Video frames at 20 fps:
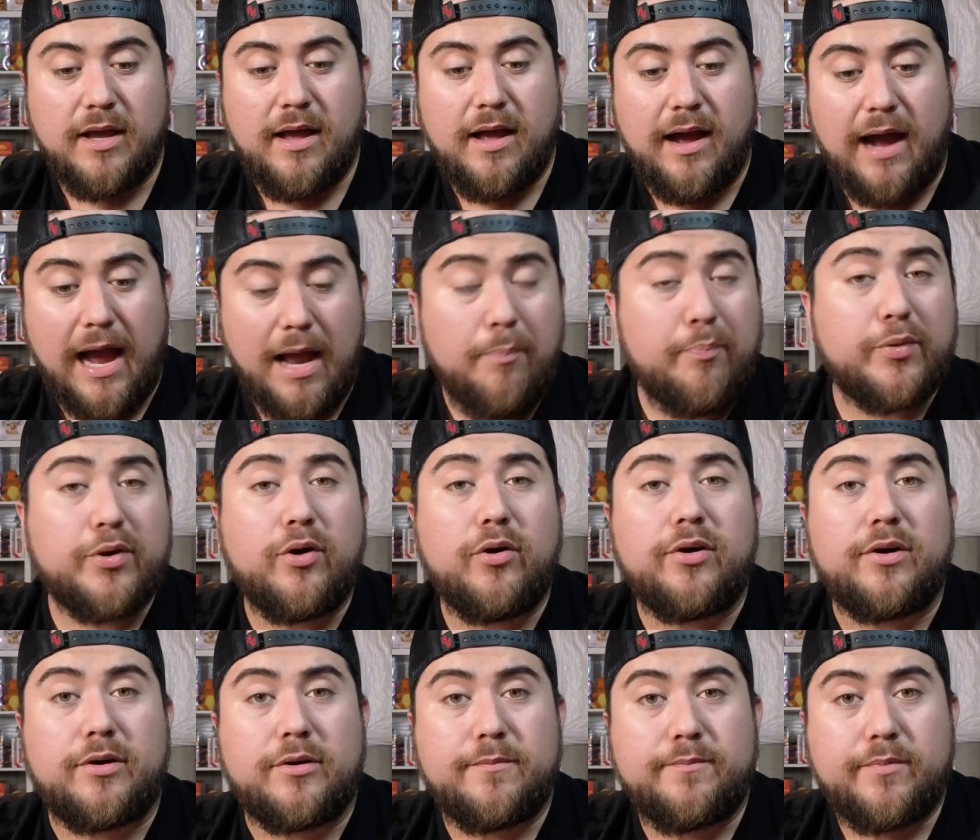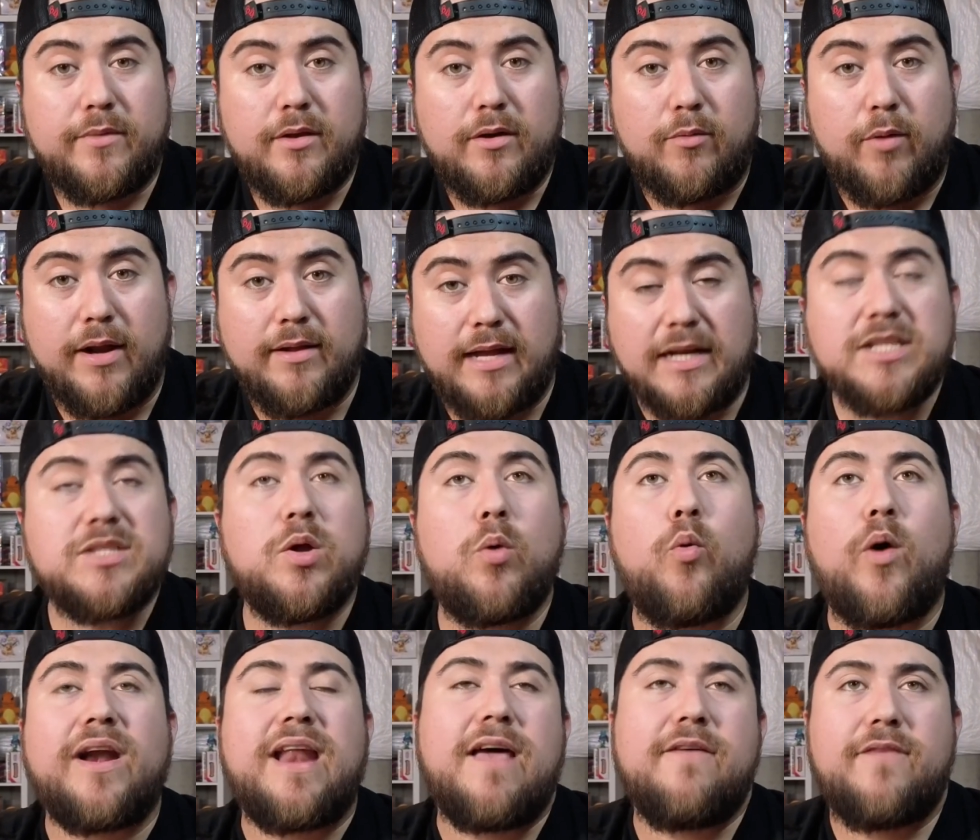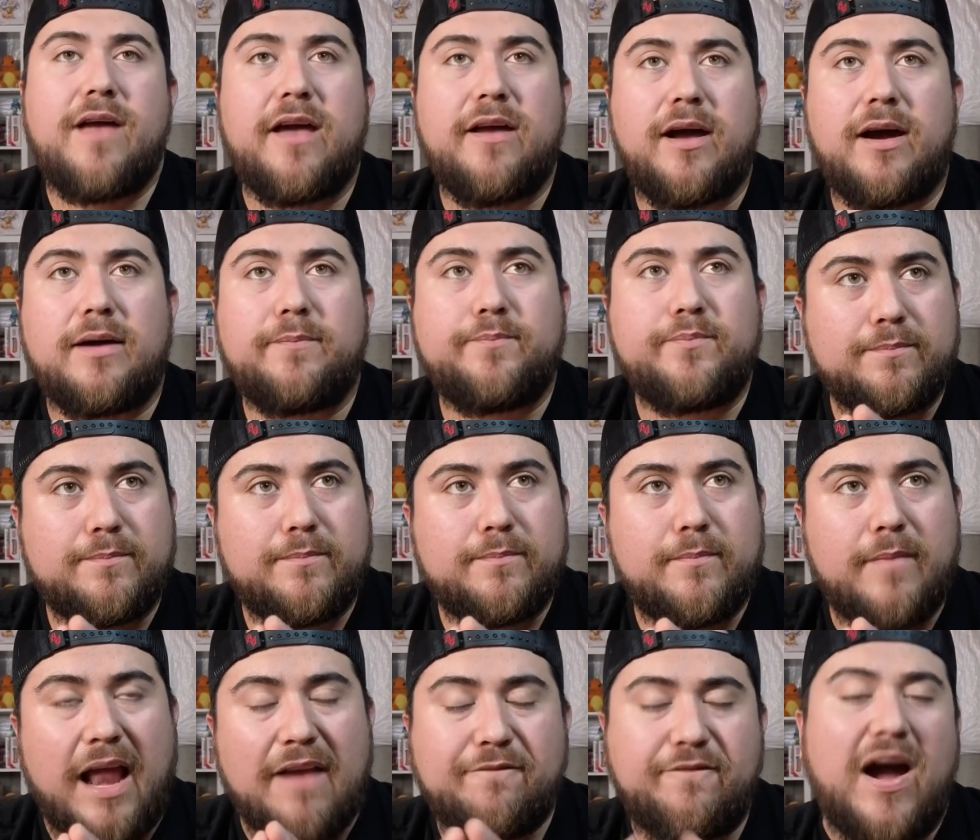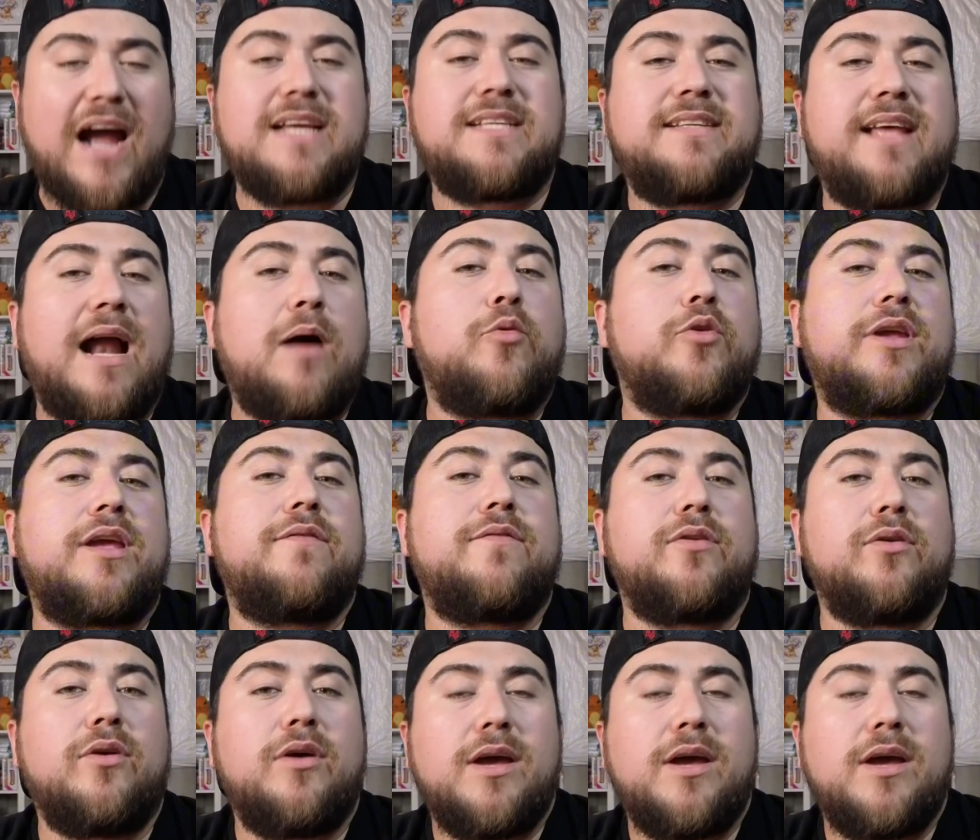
I pre-order, right? That is the one advice that I would give you.